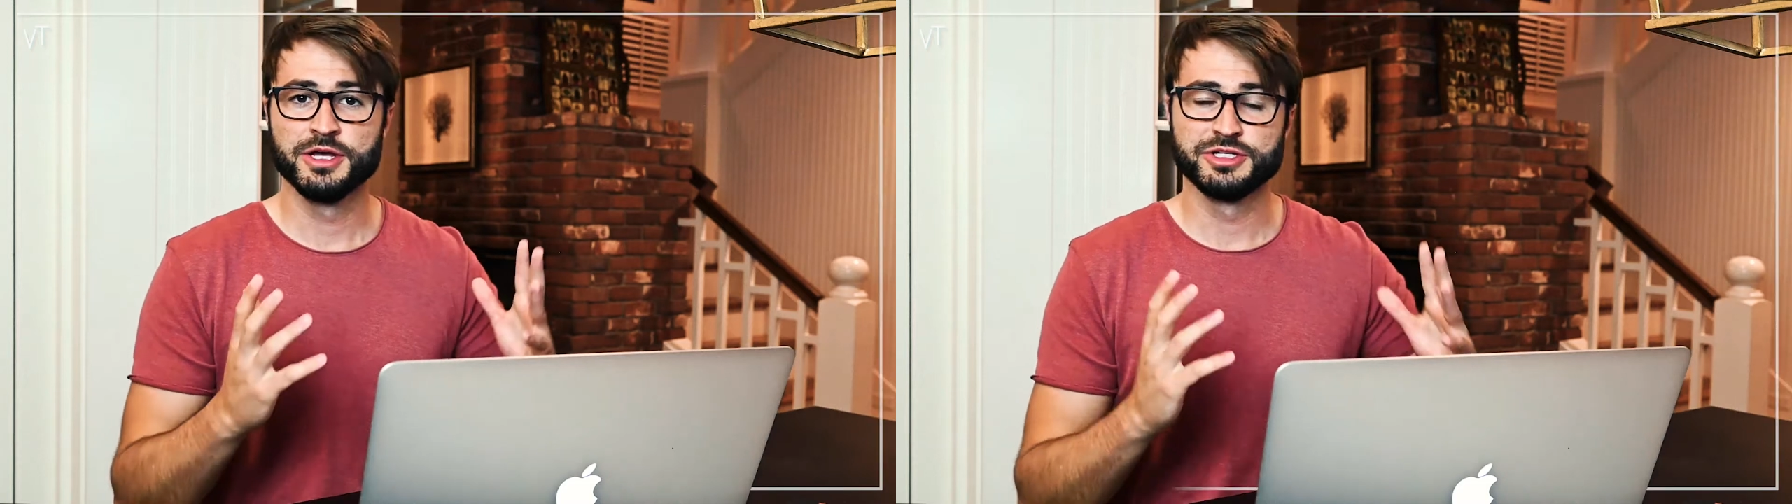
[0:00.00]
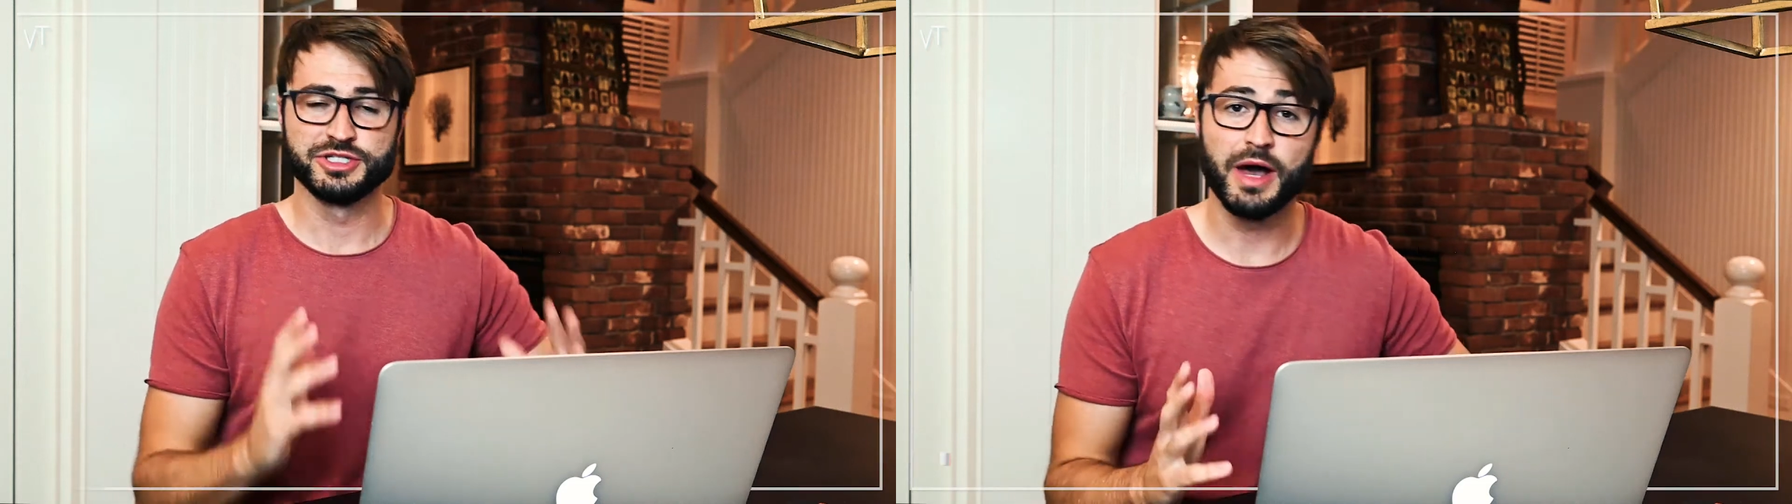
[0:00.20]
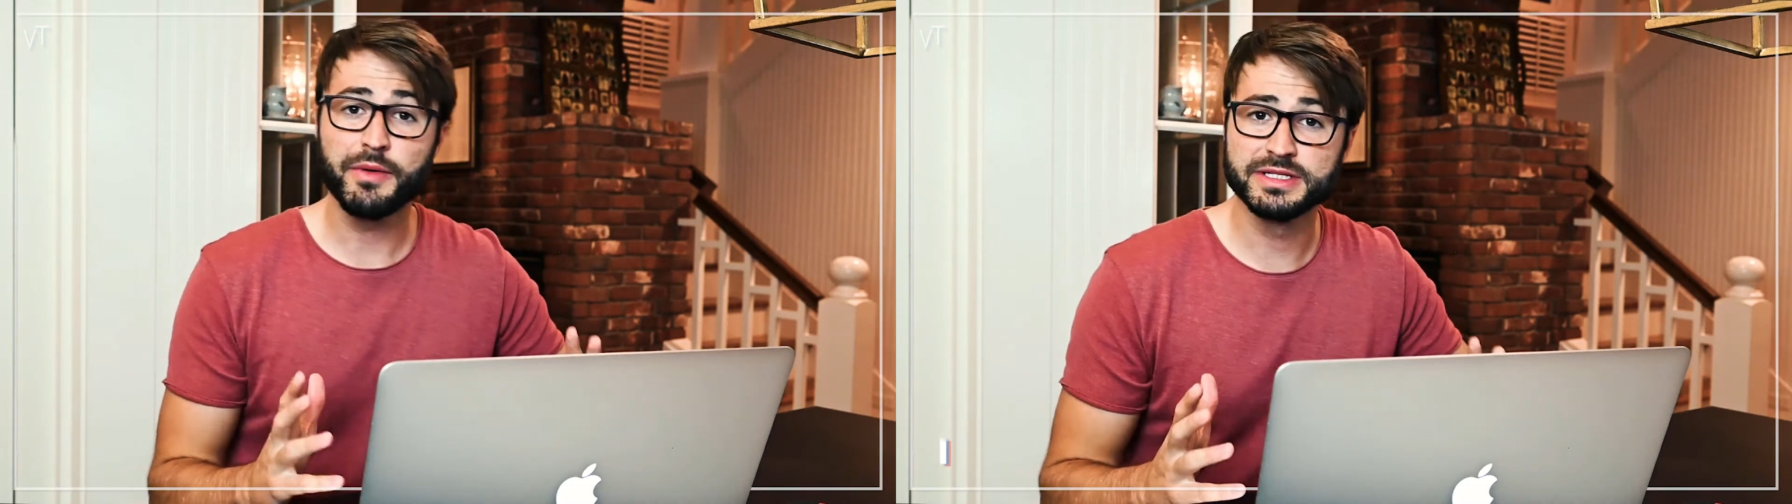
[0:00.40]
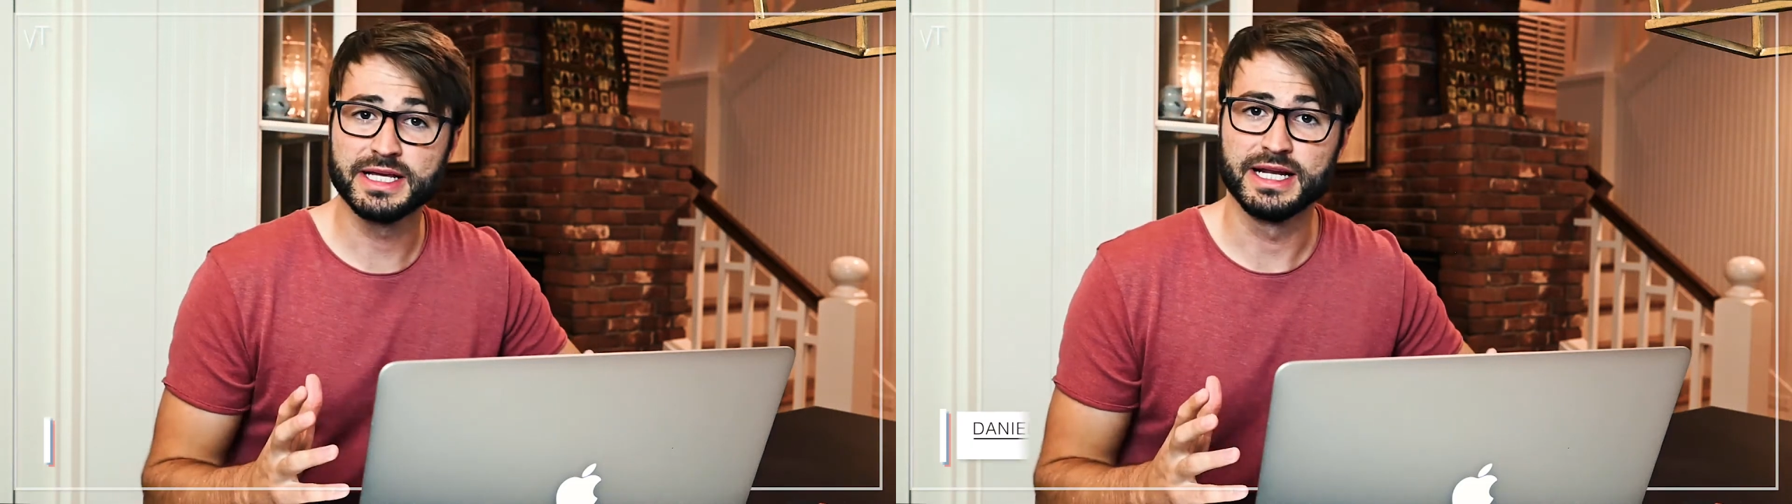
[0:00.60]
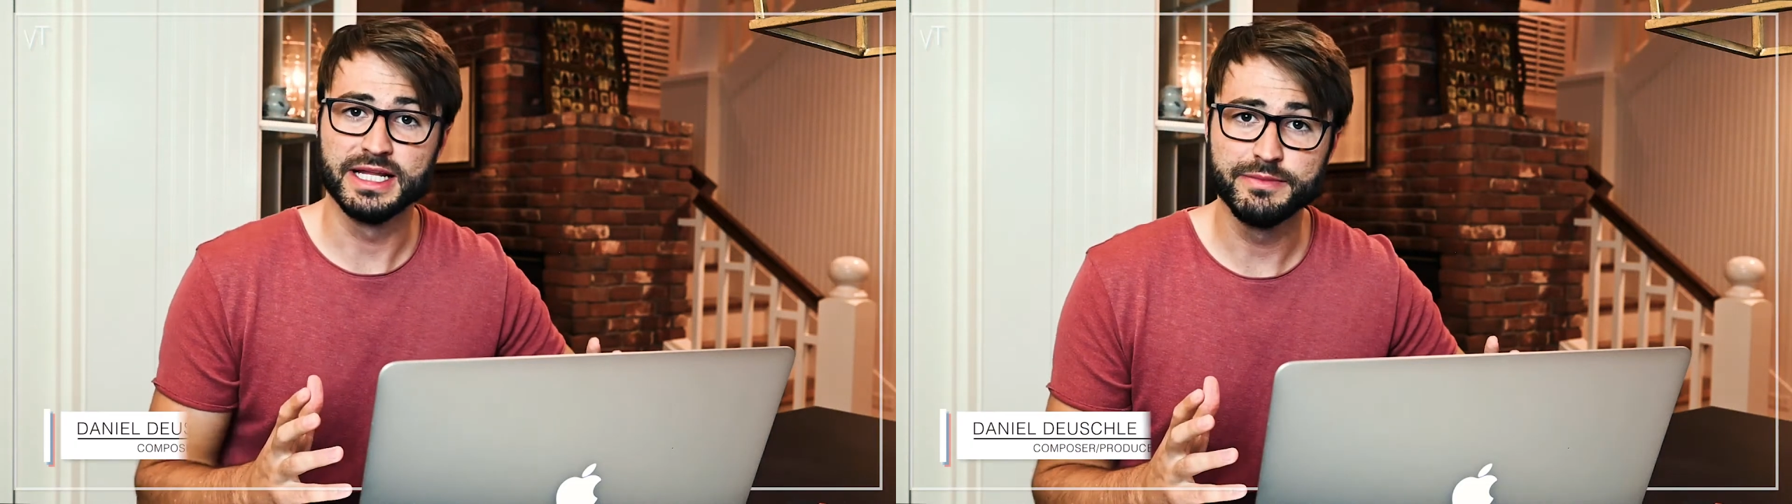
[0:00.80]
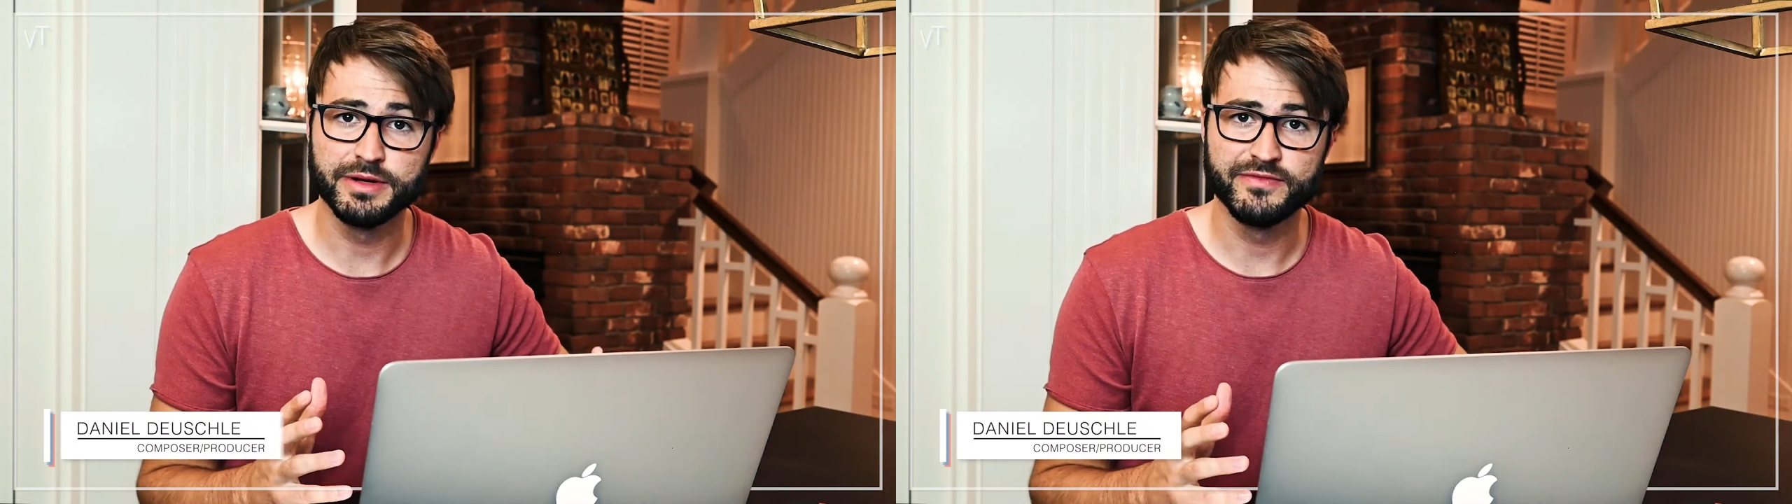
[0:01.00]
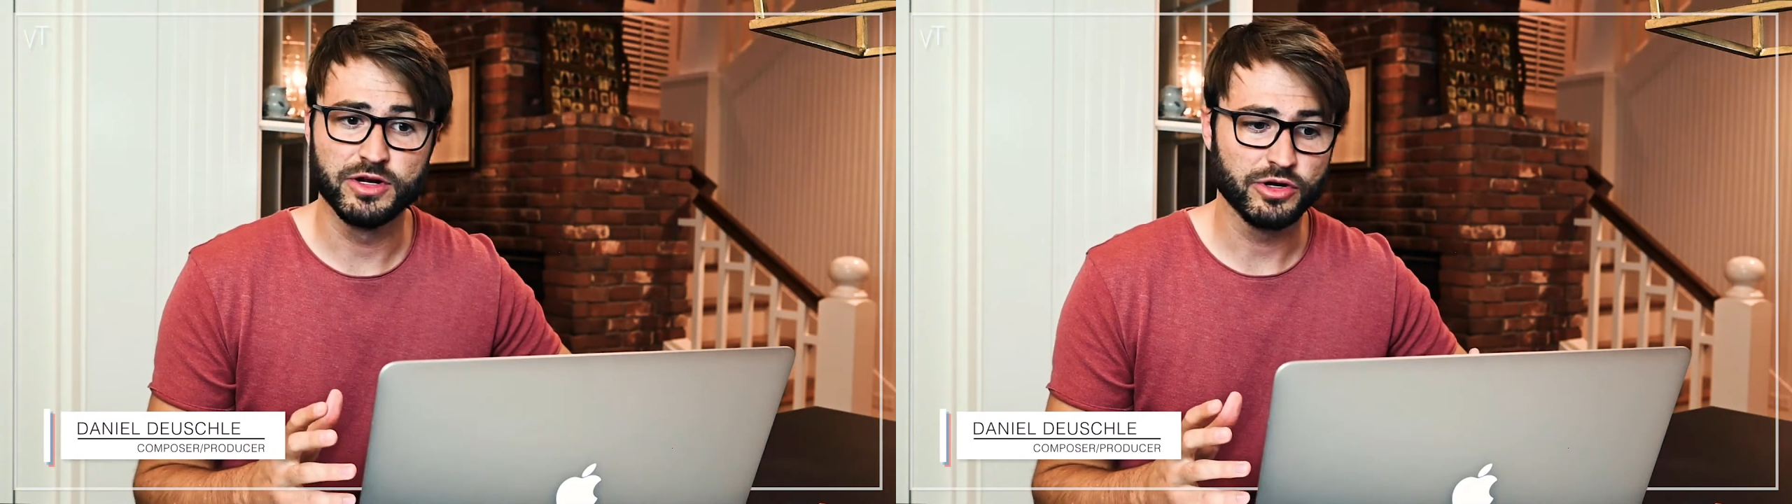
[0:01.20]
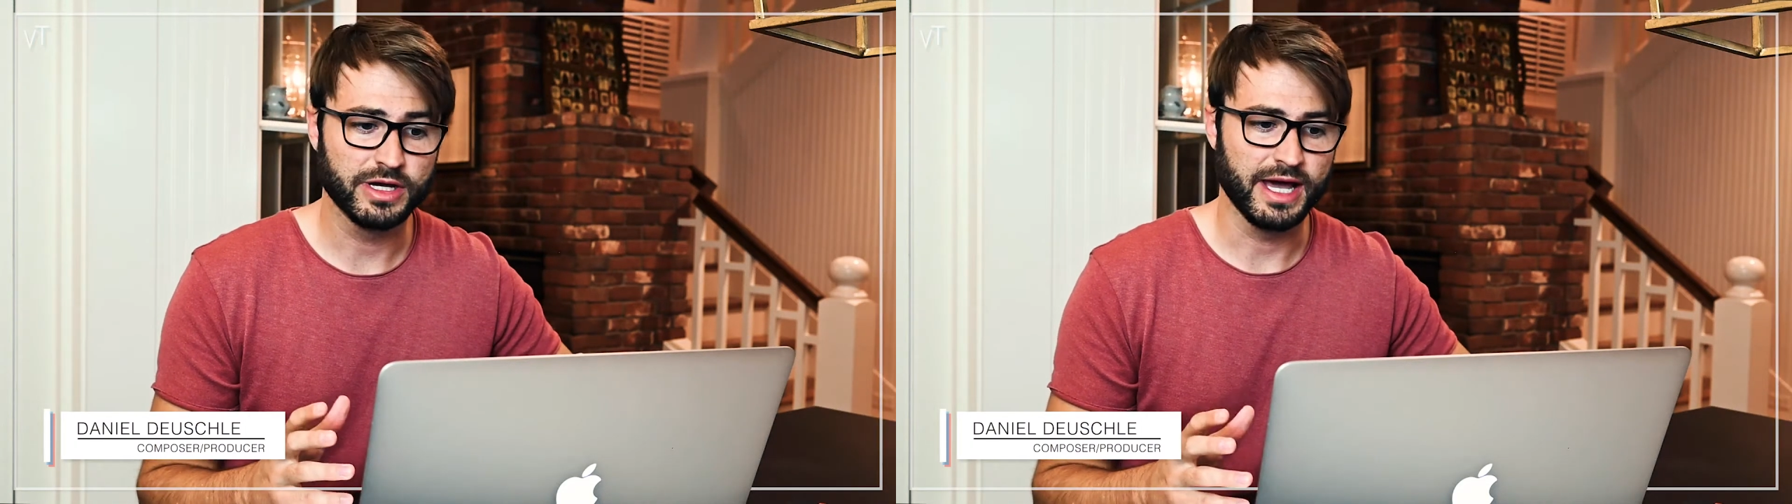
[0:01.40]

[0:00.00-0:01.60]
So now we're going to take a little bit of a look